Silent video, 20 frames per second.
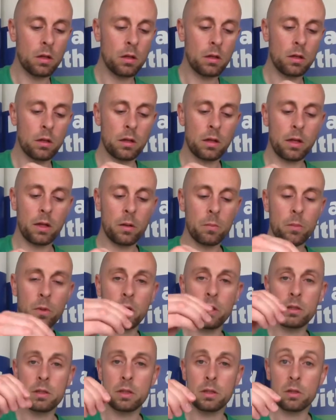And that
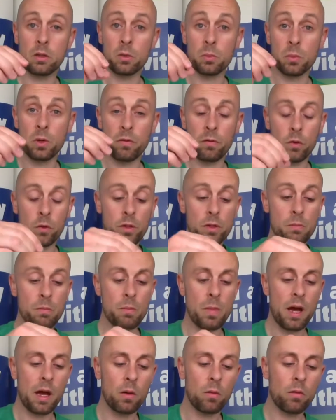bit is going to be for his
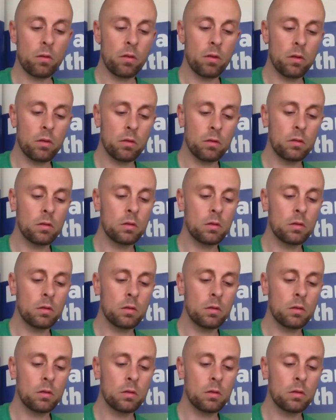mouth.